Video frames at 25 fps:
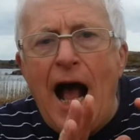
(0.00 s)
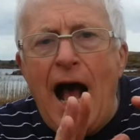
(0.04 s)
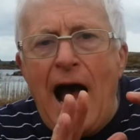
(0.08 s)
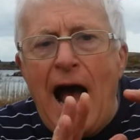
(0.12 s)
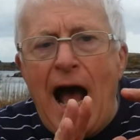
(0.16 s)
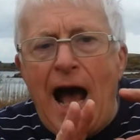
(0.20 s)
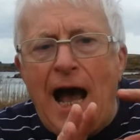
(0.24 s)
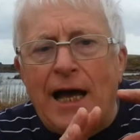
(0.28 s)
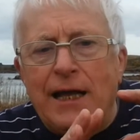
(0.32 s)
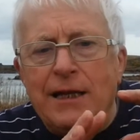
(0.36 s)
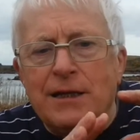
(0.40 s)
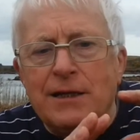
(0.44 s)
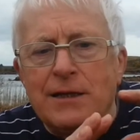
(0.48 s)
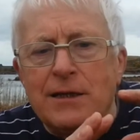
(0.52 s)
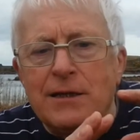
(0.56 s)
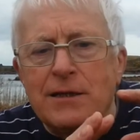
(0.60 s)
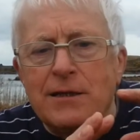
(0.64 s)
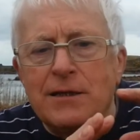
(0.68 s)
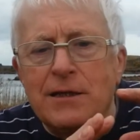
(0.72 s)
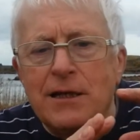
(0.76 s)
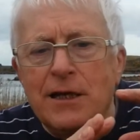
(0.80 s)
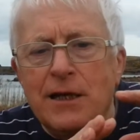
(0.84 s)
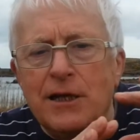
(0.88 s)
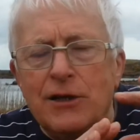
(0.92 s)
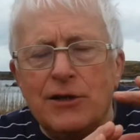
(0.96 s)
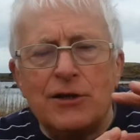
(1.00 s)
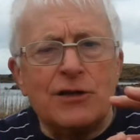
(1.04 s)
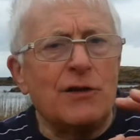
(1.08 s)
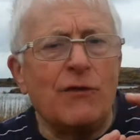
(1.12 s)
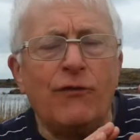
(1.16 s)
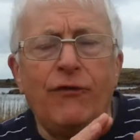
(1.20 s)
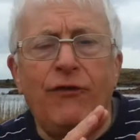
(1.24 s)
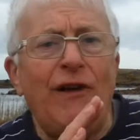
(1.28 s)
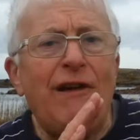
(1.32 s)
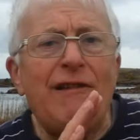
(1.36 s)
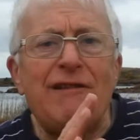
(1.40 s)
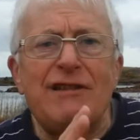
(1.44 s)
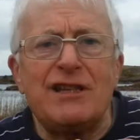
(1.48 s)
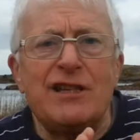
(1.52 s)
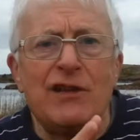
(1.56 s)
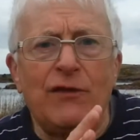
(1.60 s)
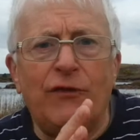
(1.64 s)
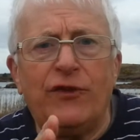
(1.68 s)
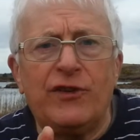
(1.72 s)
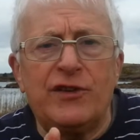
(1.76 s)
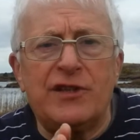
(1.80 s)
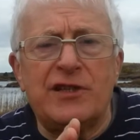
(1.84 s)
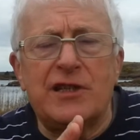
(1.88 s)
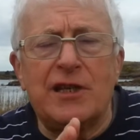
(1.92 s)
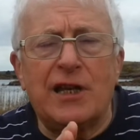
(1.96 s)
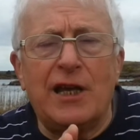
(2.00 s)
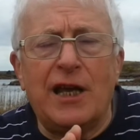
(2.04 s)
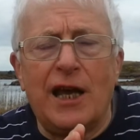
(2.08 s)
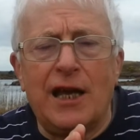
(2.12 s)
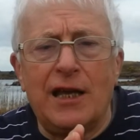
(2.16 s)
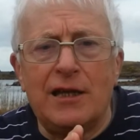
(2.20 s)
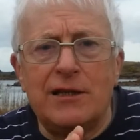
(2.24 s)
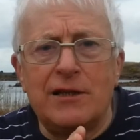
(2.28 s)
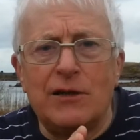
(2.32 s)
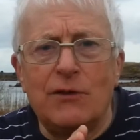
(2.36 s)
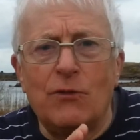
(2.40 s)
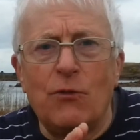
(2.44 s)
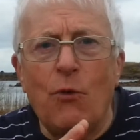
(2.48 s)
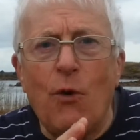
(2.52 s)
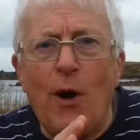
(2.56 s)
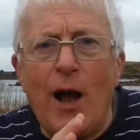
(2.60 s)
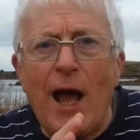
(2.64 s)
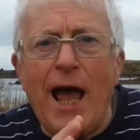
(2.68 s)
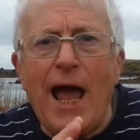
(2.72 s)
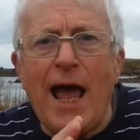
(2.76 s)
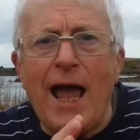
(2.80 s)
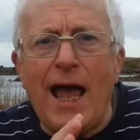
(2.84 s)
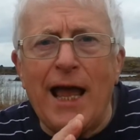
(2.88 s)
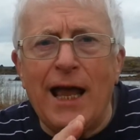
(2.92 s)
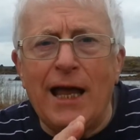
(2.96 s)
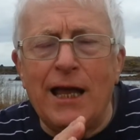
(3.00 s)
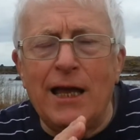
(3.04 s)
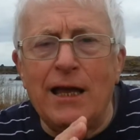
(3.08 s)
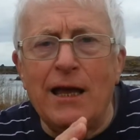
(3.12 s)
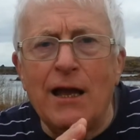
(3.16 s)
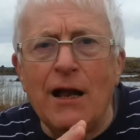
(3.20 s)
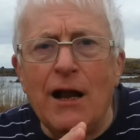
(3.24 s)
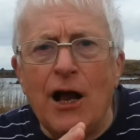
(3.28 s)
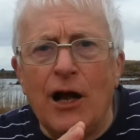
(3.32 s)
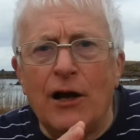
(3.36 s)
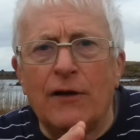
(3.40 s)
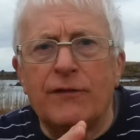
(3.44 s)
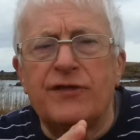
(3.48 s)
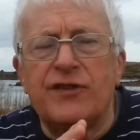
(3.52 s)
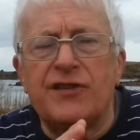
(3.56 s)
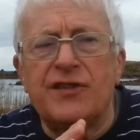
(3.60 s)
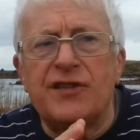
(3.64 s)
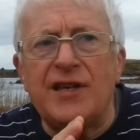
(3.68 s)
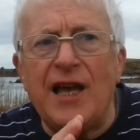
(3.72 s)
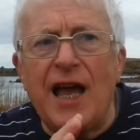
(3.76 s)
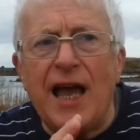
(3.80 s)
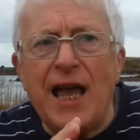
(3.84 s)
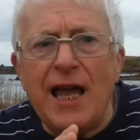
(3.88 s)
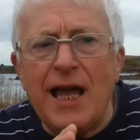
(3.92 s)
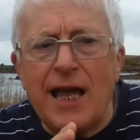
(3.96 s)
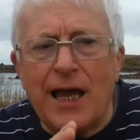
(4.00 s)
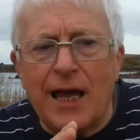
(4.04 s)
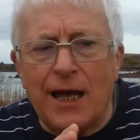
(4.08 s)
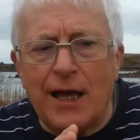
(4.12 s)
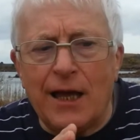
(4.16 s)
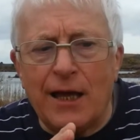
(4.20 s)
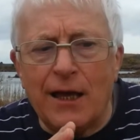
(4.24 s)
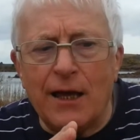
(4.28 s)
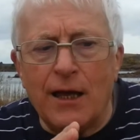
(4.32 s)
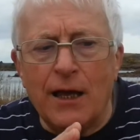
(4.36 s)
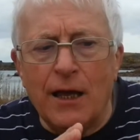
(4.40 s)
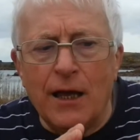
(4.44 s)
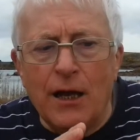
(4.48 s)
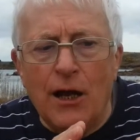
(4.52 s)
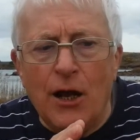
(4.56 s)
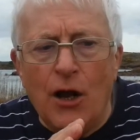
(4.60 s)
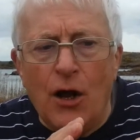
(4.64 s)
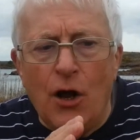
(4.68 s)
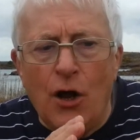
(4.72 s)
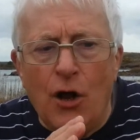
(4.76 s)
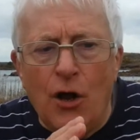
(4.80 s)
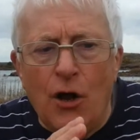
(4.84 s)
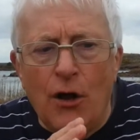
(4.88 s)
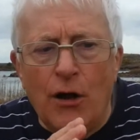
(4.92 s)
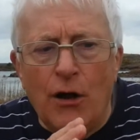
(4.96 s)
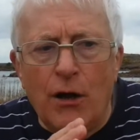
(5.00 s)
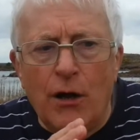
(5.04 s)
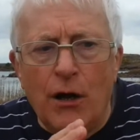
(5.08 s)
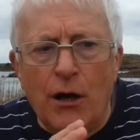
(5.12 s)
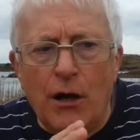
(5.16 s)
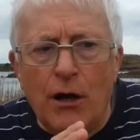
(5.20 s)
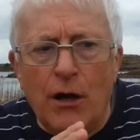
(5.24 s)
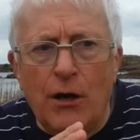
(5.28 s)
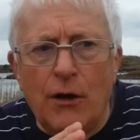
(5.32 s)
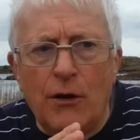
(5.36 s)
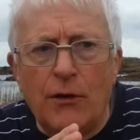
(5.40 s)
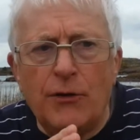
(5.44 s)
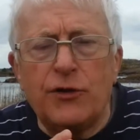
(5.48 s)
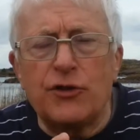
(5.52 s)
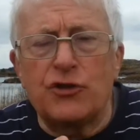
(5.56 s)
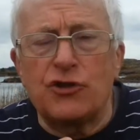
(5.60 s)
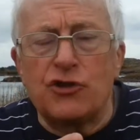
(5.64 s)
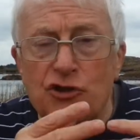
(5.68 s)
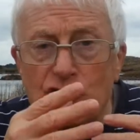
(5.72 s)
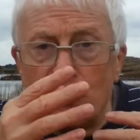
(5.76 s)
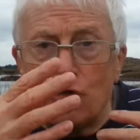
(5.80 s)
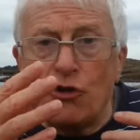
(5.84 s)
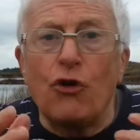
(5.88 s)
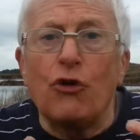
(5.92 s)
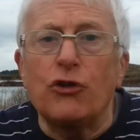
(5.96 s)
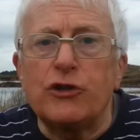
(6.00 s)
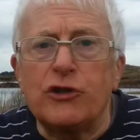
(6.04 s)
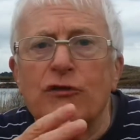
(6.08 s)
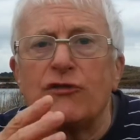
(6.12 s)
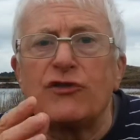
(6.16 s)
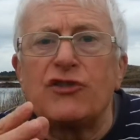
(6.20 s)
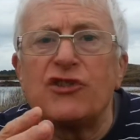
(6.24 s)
And there's a very sophisticated way of saying the sort of